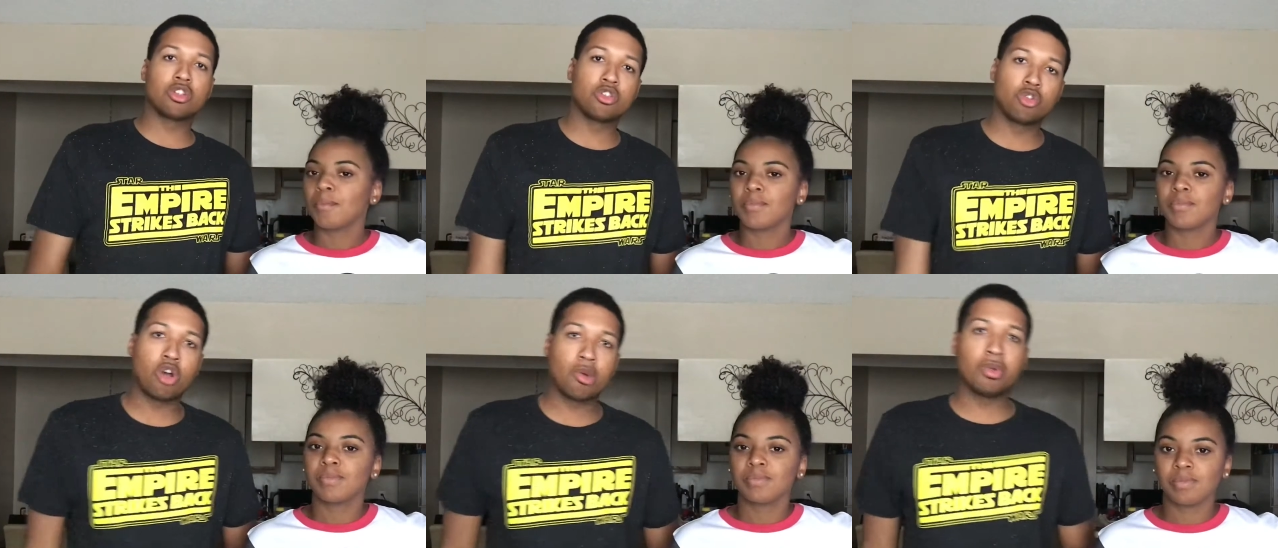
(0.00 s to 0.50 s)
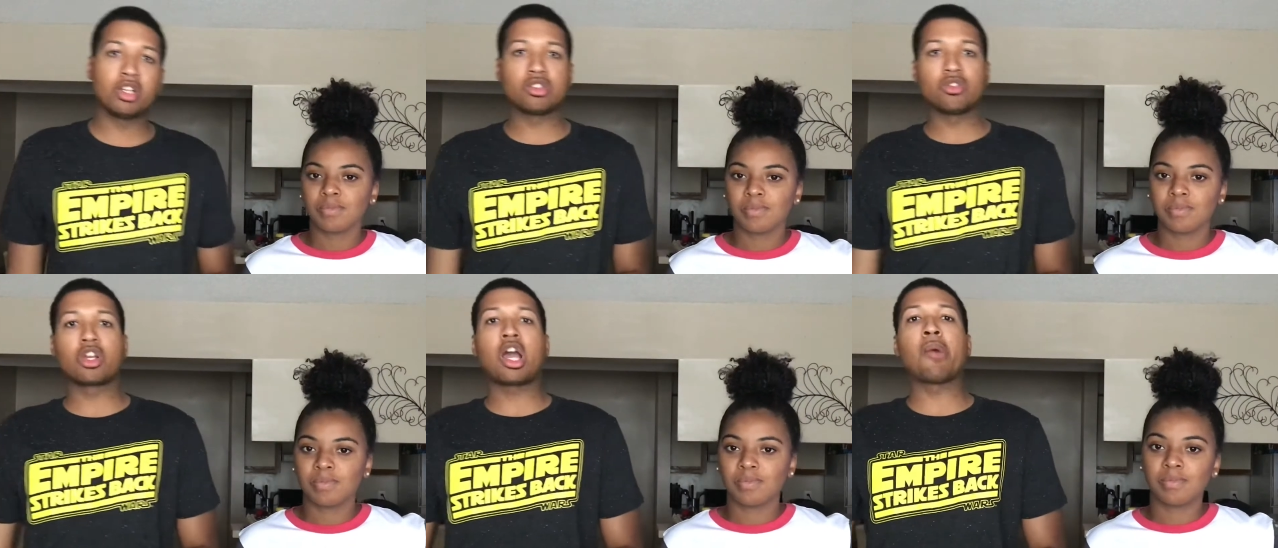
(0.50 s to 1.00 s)
Speaker 1: want to do our
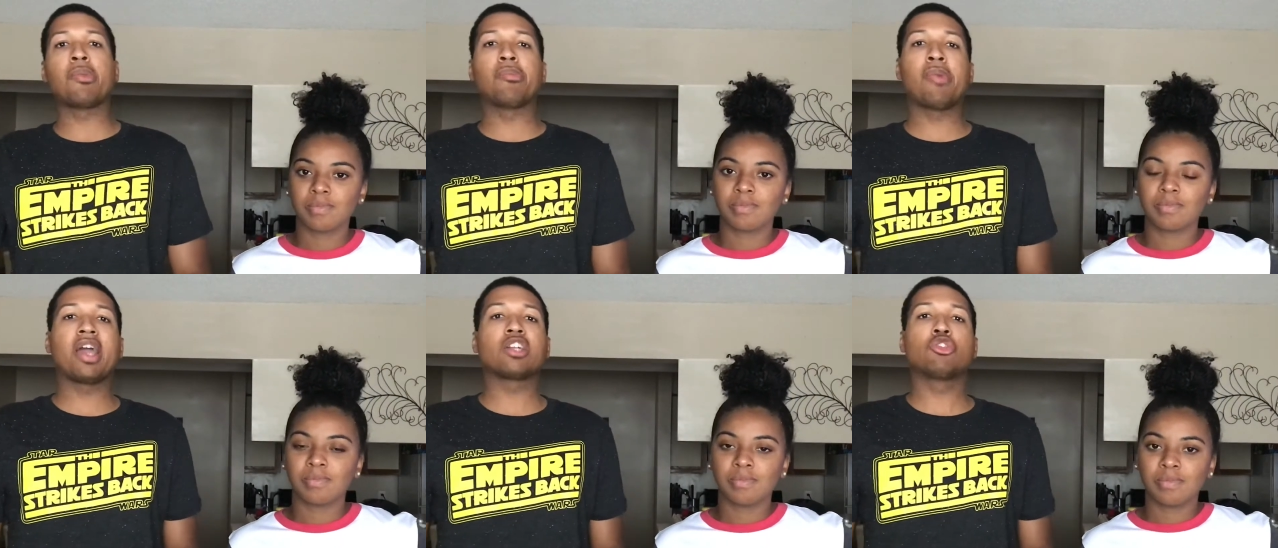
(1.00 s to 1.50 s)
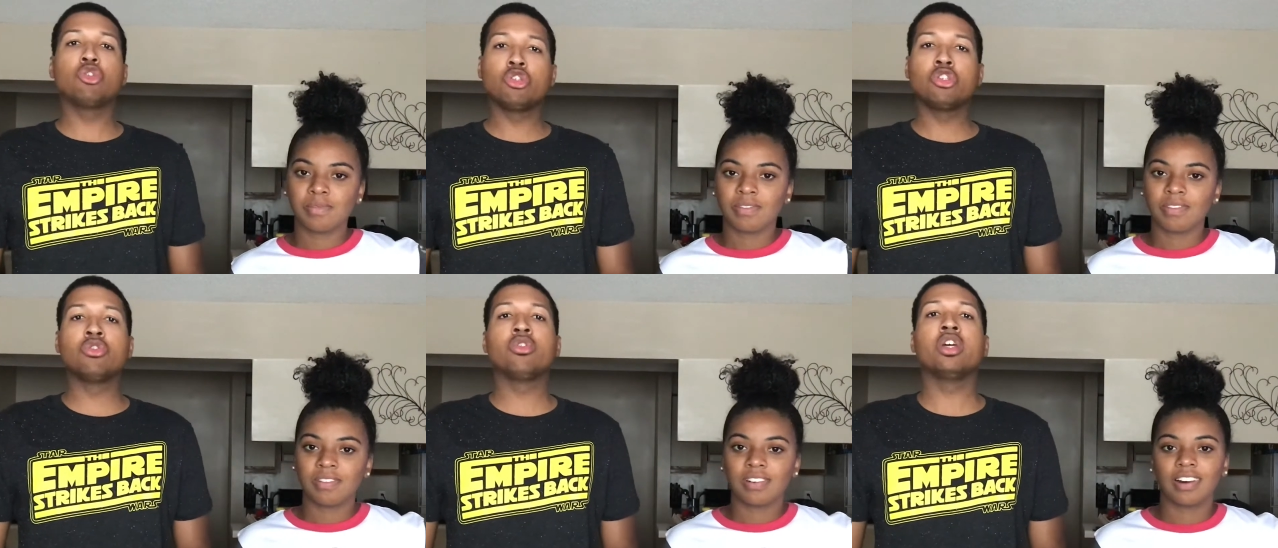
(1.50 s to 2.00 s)
best to comment back to
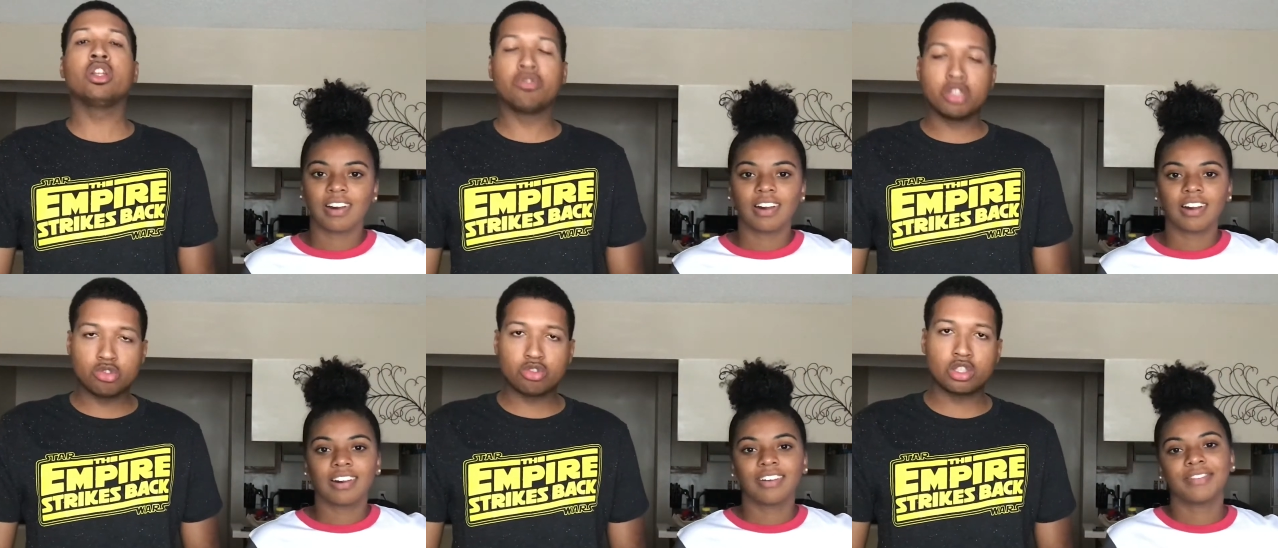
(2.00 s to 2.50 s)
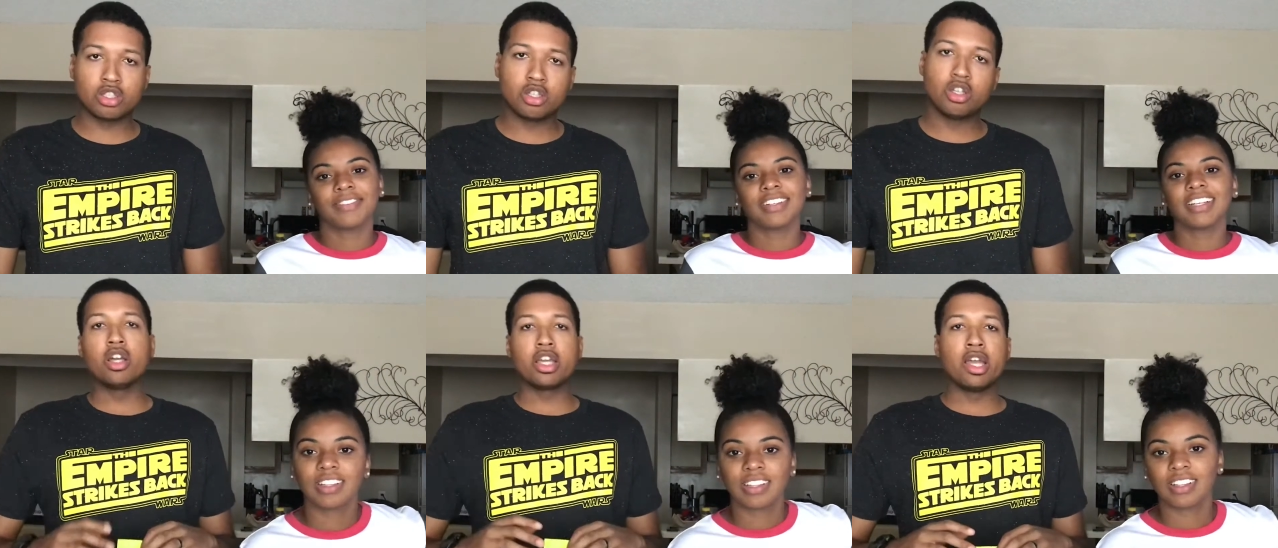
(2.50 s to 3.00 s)
you individually.
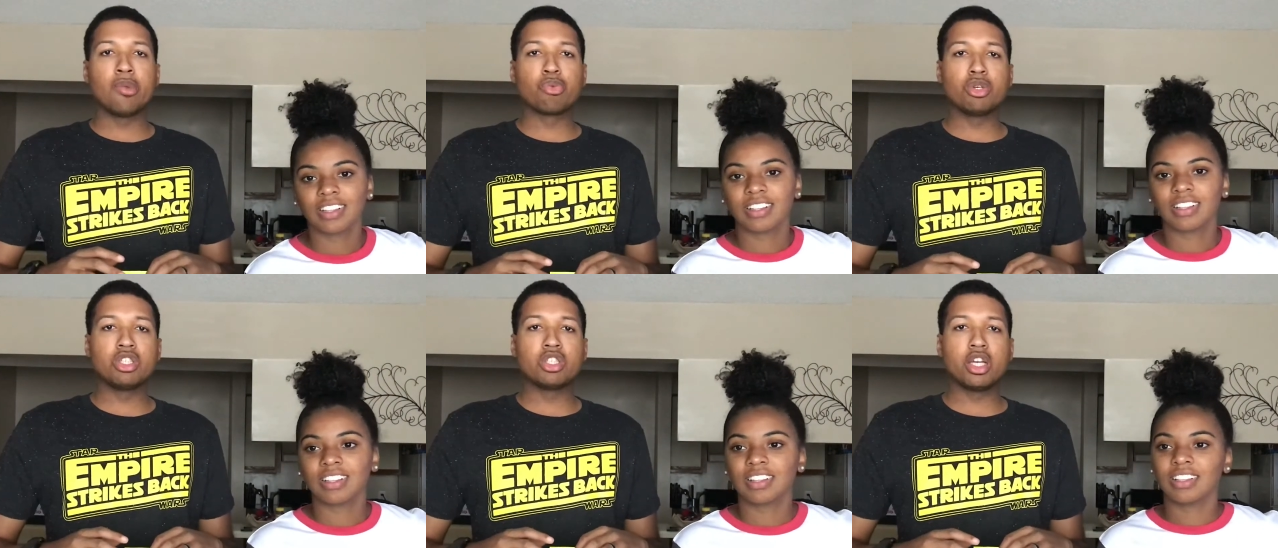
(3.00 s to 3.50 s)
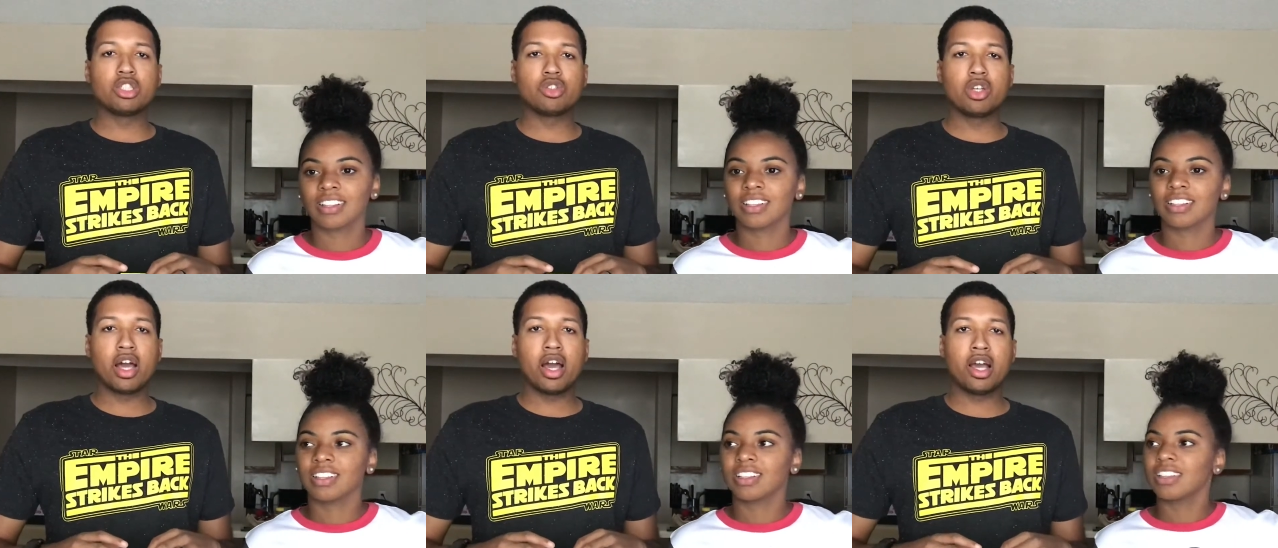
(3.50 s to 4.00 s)
Again, appreciate
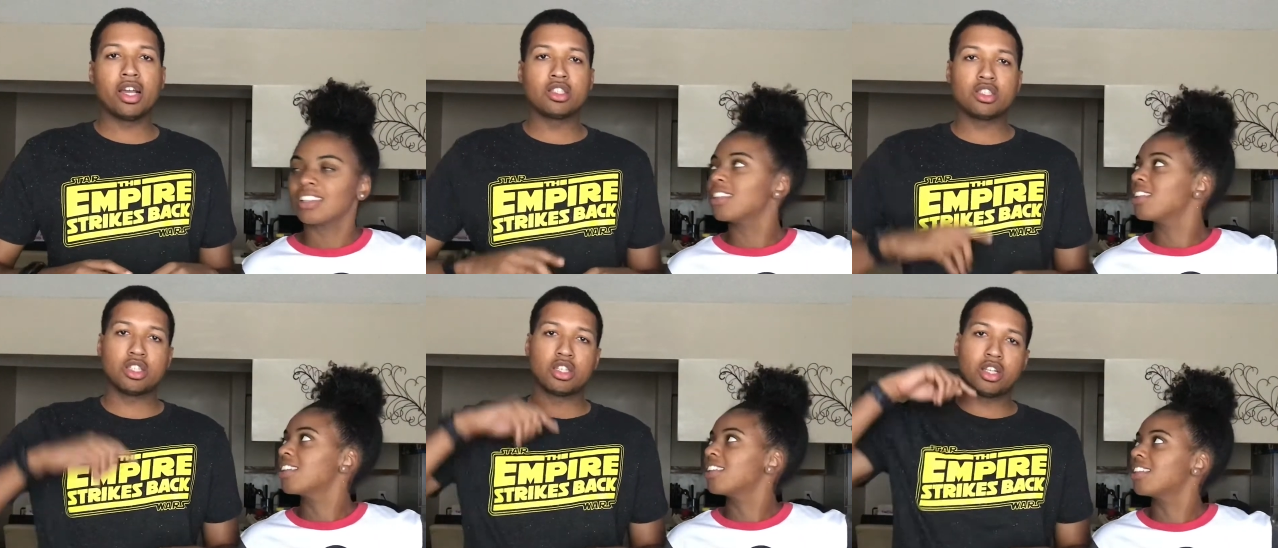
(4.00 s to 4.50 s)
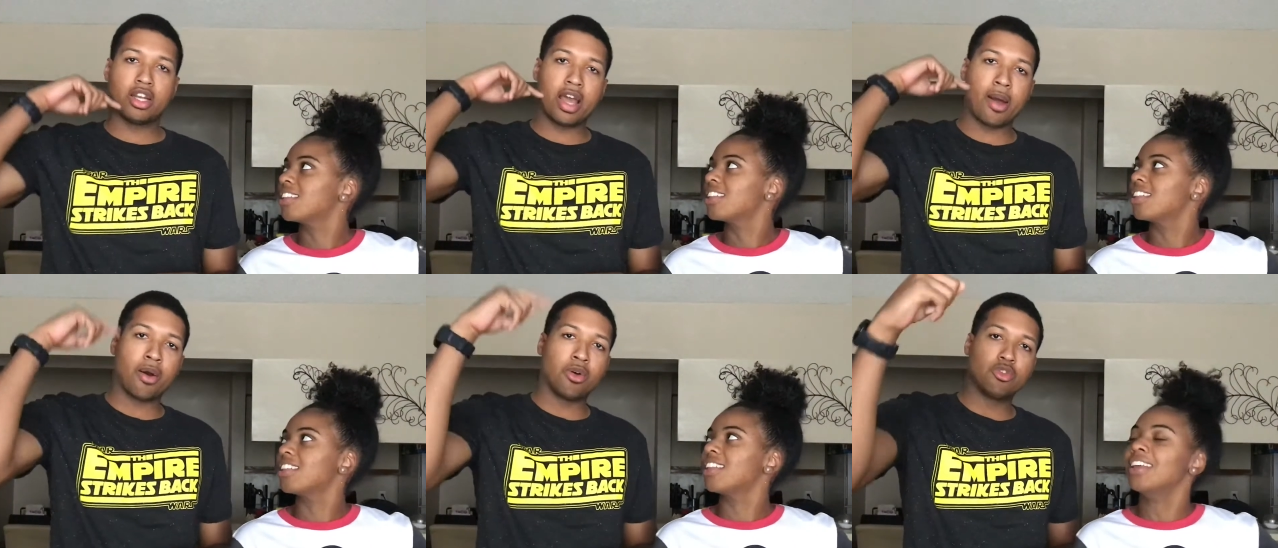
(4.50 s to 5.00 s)
you guys.
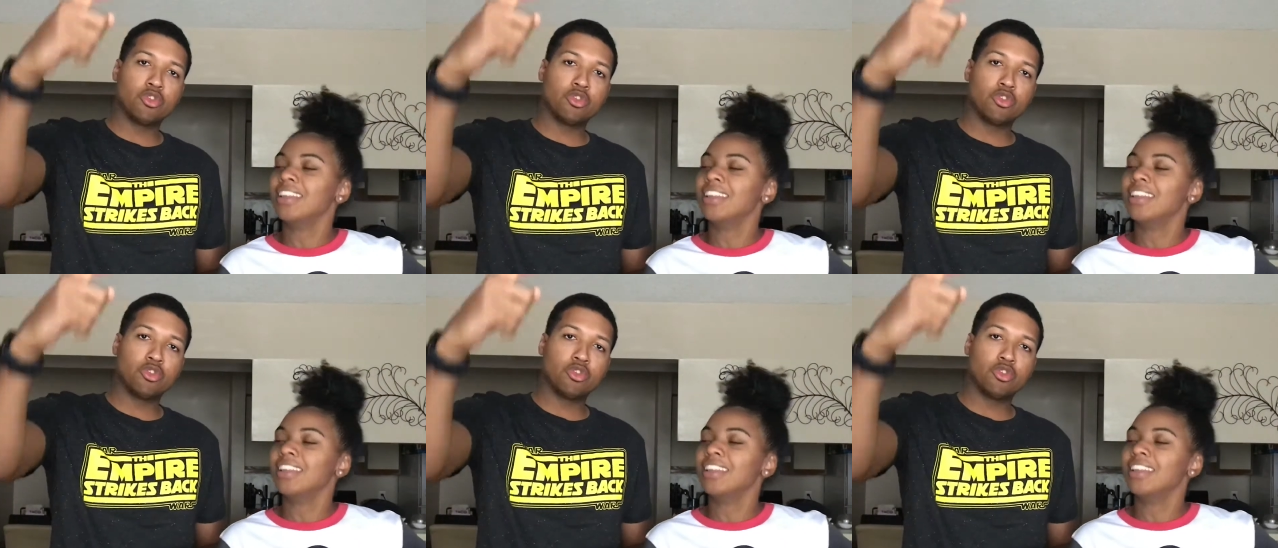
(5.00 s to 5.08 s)
Now